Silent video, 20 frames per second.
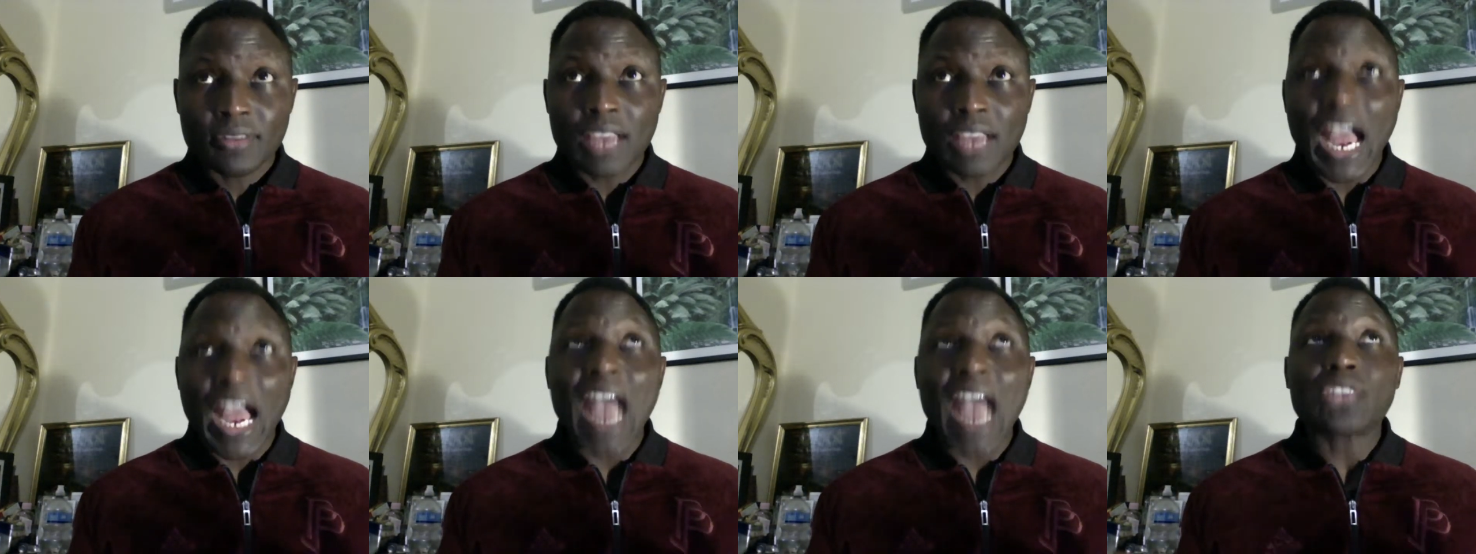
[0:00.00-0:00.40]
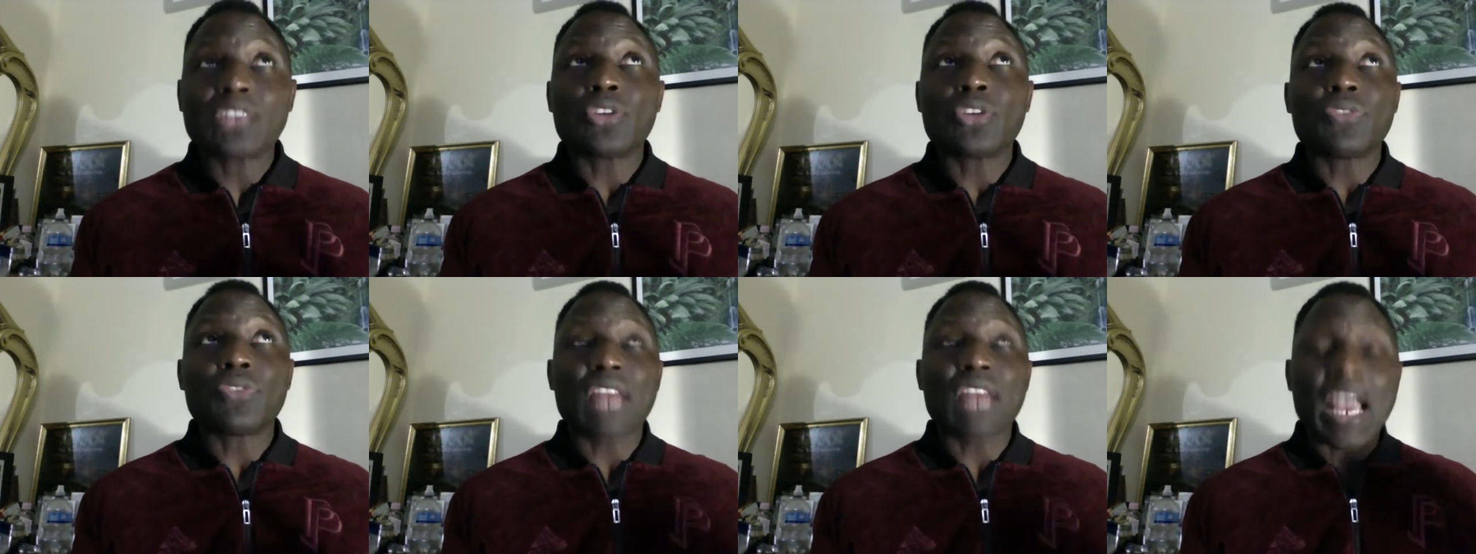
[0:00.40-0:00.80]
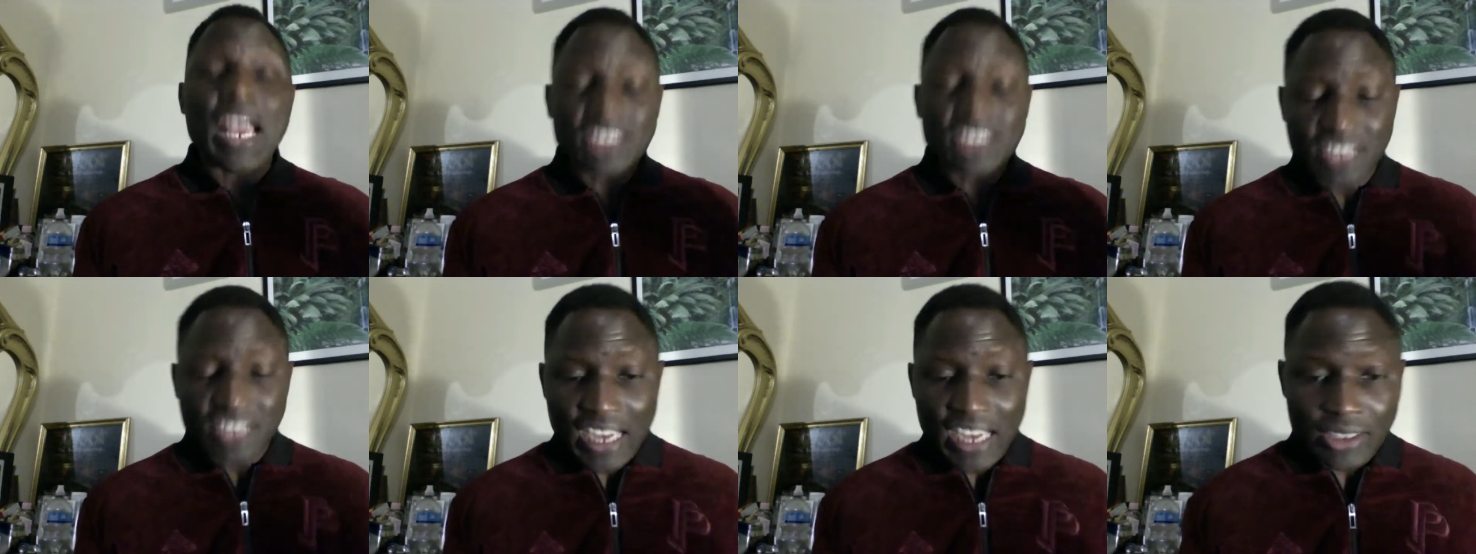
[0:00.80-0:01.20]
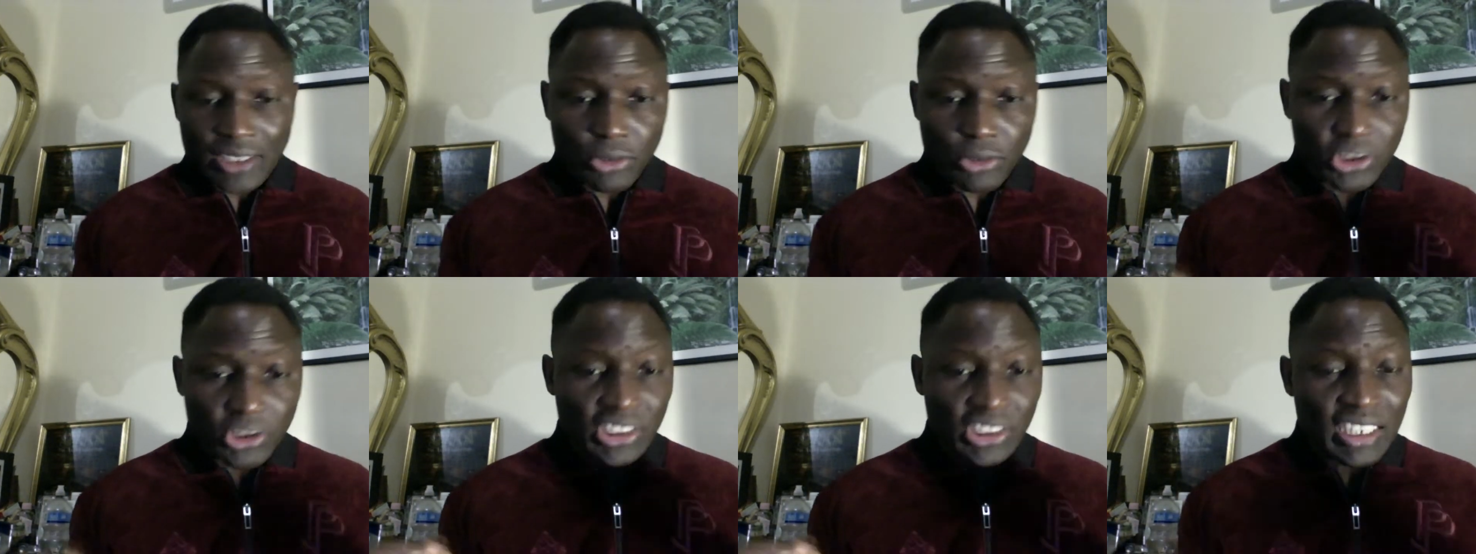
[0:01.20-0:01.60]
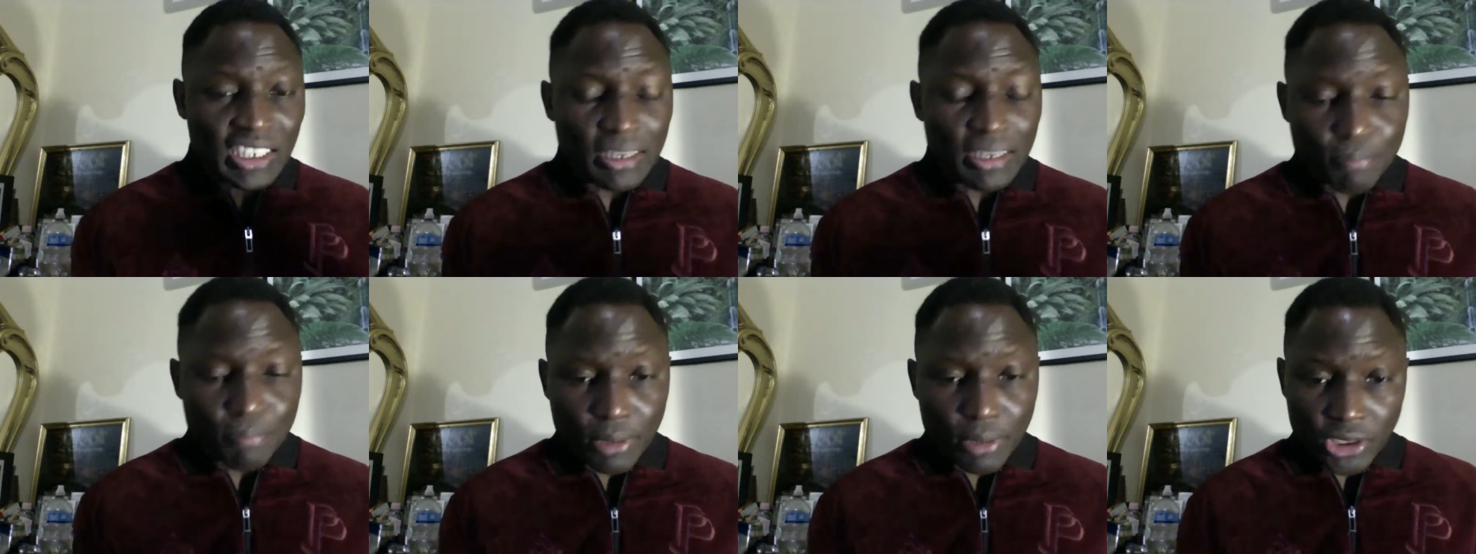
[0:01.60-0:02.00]
As of last night, he was still
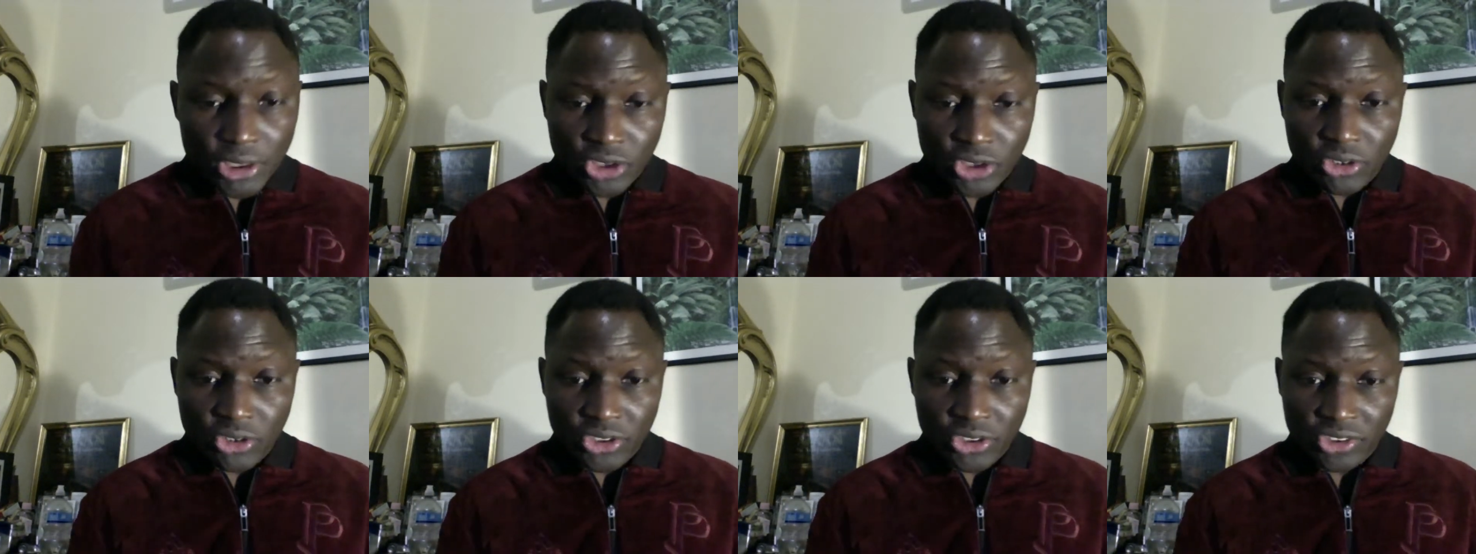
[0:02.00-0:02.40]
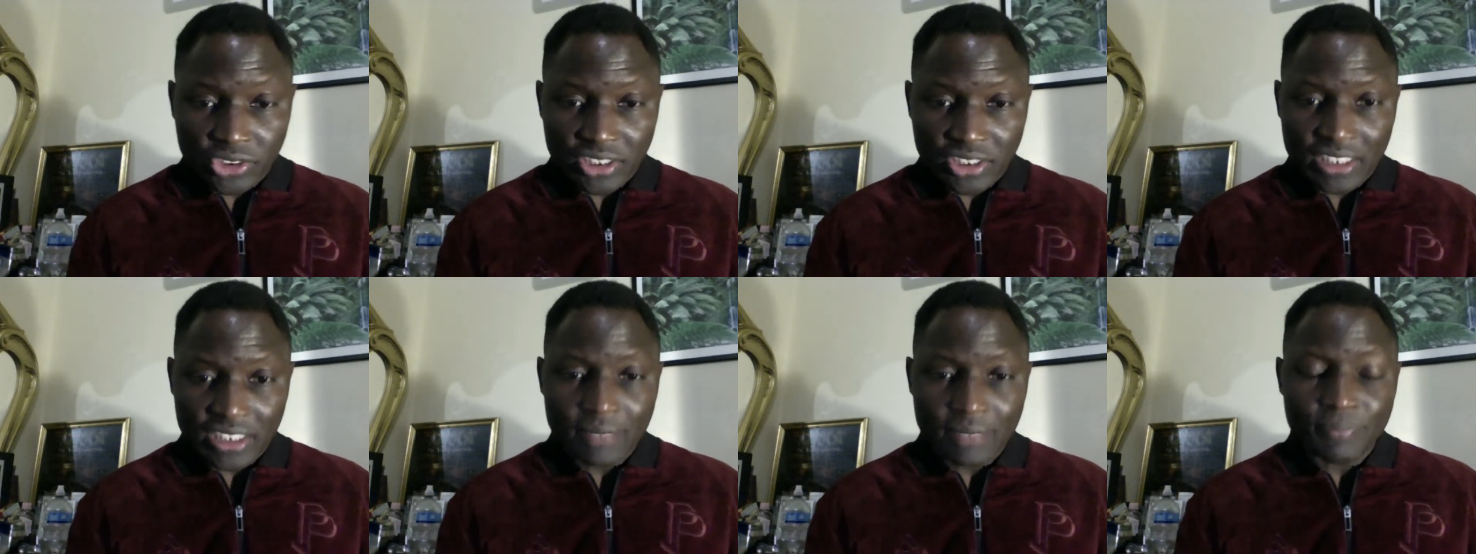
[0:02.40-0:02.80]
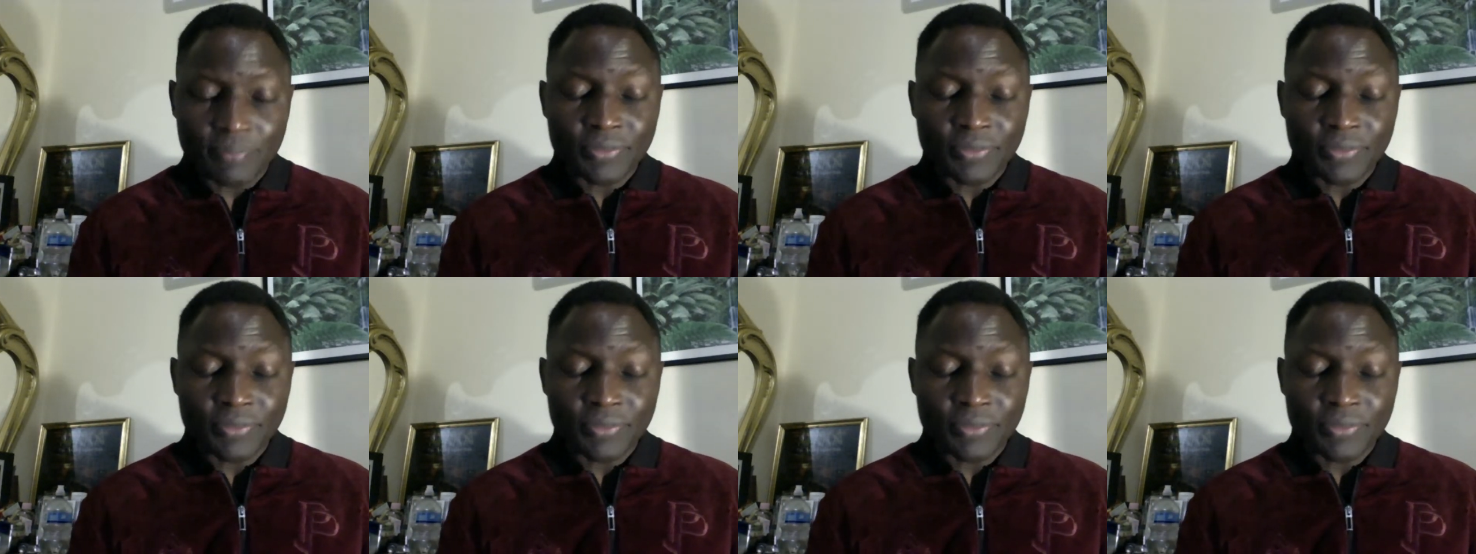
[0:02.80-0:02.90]
in police custody.